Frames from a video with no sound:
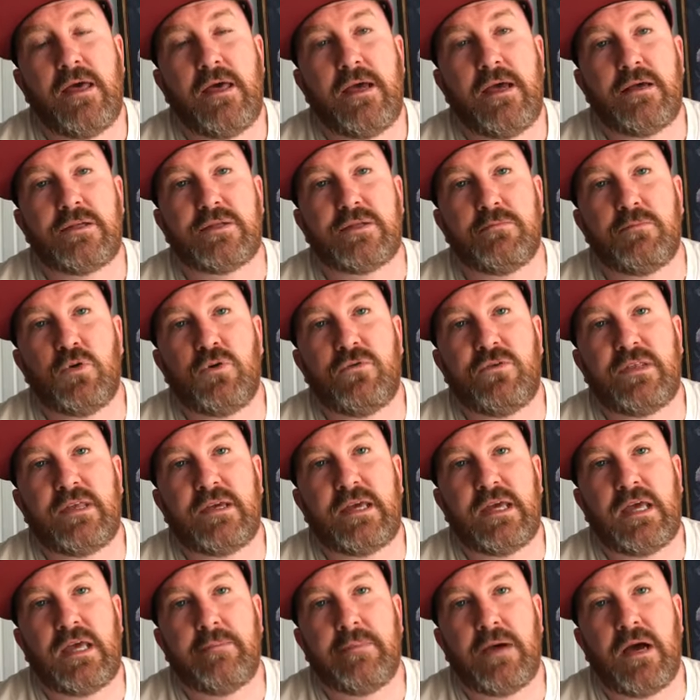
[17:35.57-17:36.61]
It's a movie that
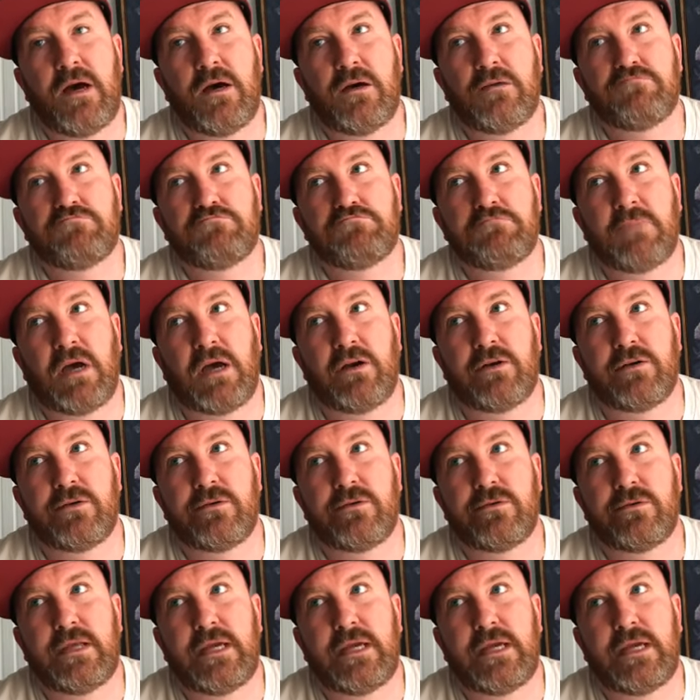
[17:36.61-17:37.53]
came out, I don't know,